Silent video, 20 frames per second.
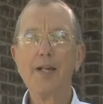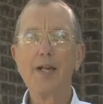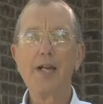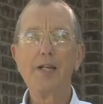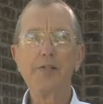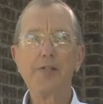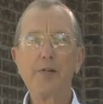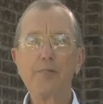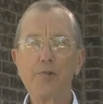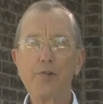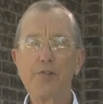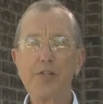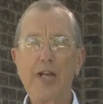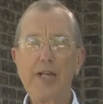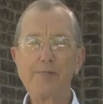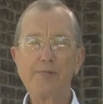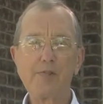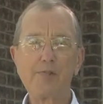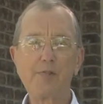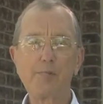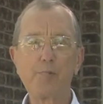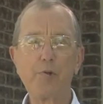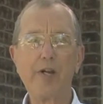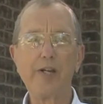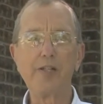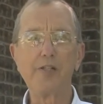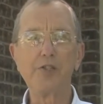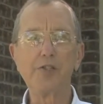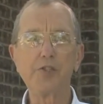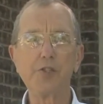and different types of
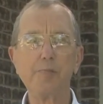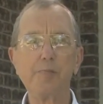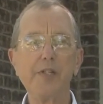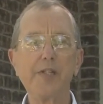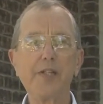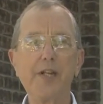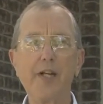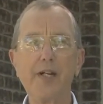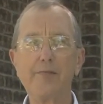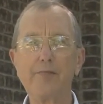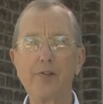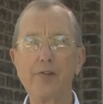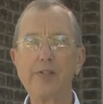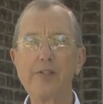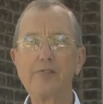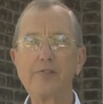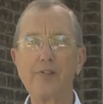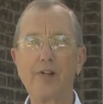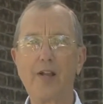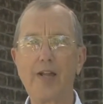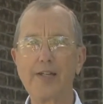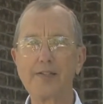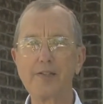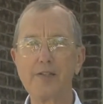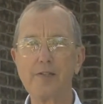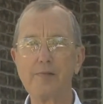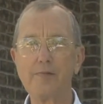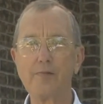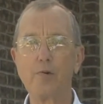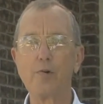sprayers should be carefully
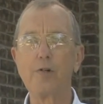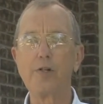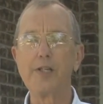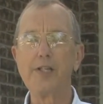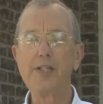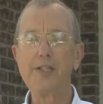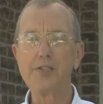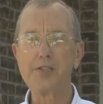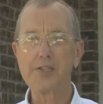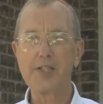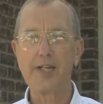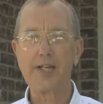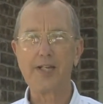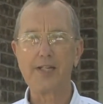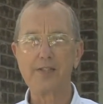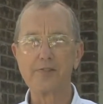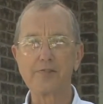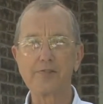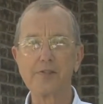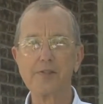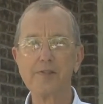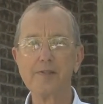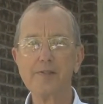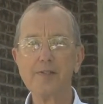selected for each task.